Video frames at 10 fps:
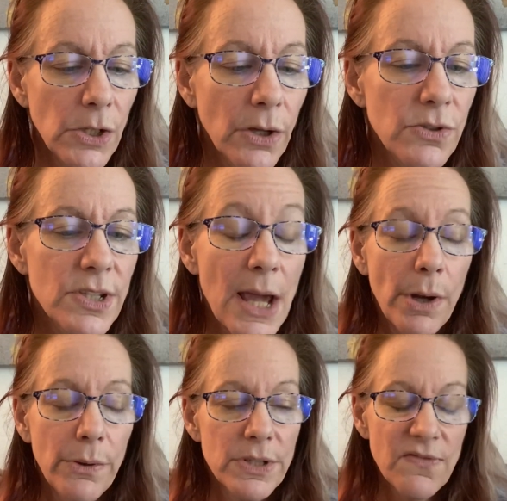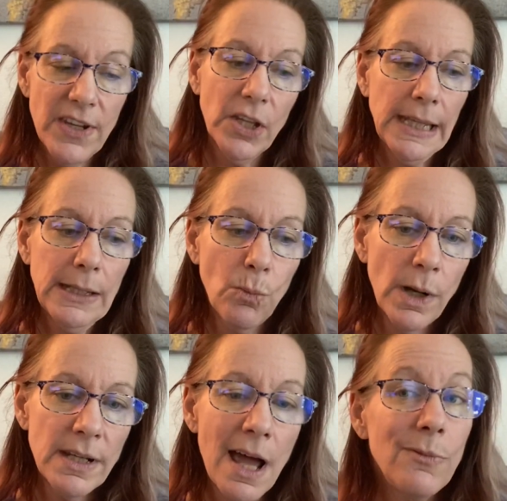just how I was feeling and
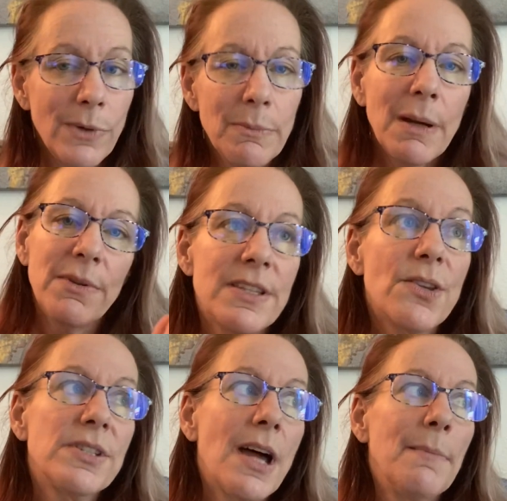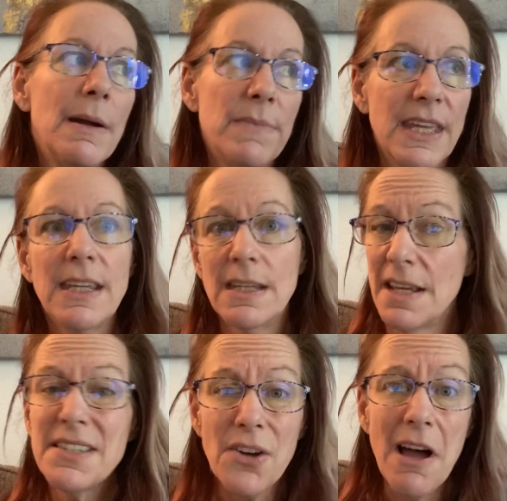whatnot. Remember, whole time I'm thinking I
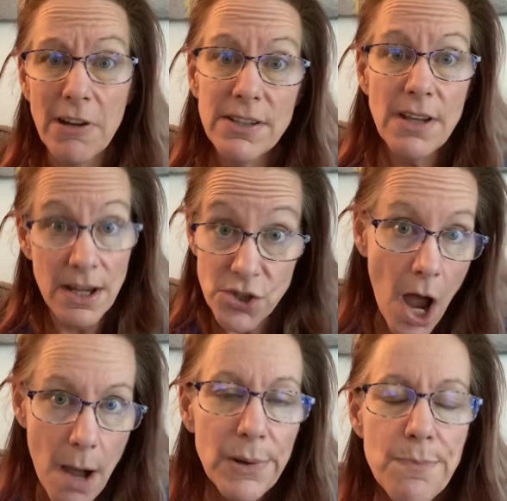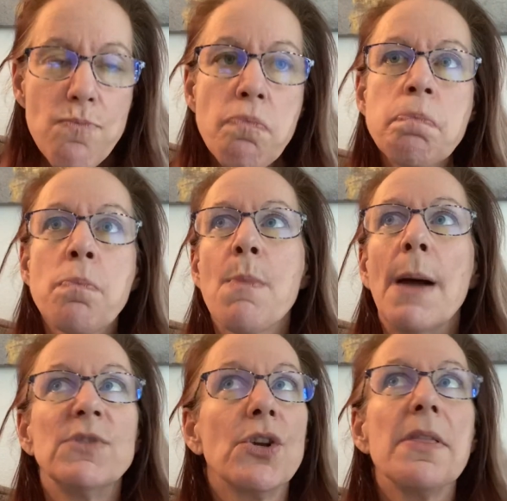still have a job.
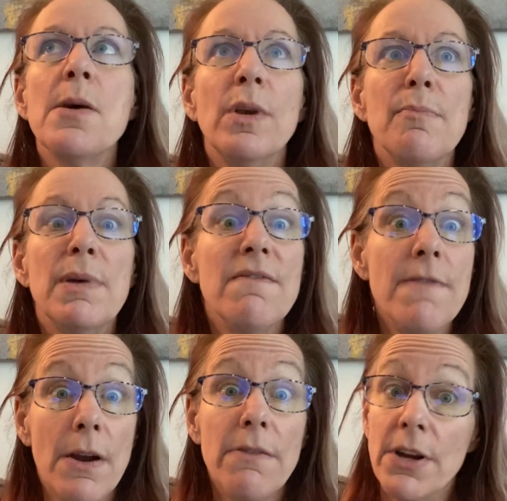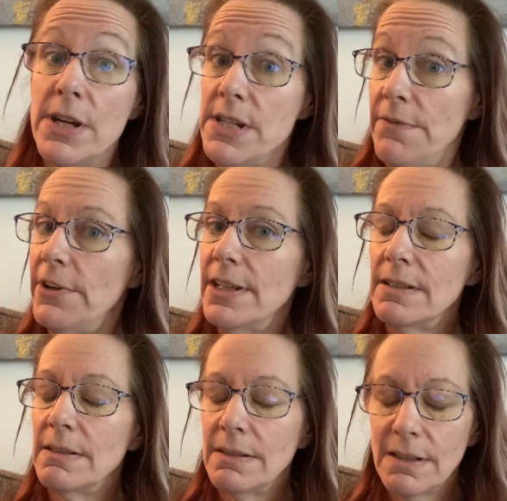I'm sure they would have been very, very different
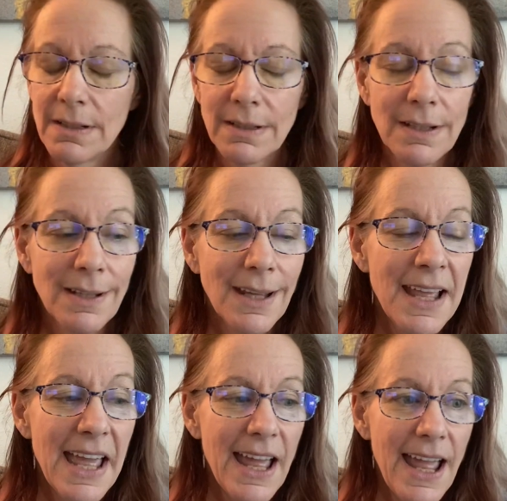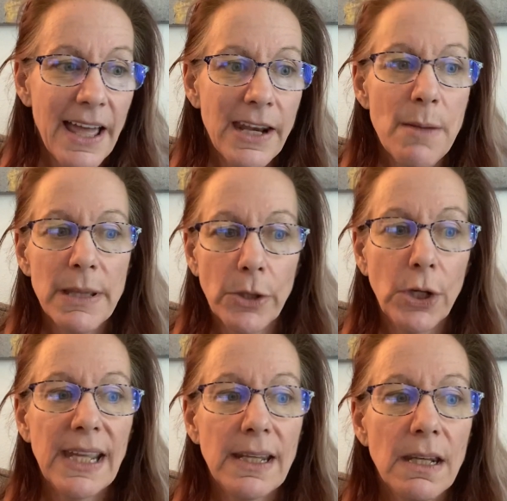had I been
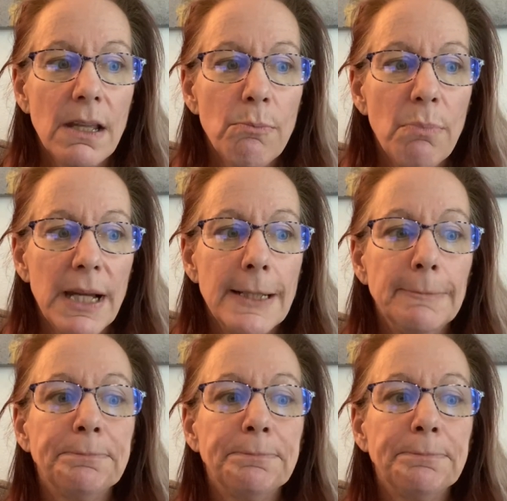looking. But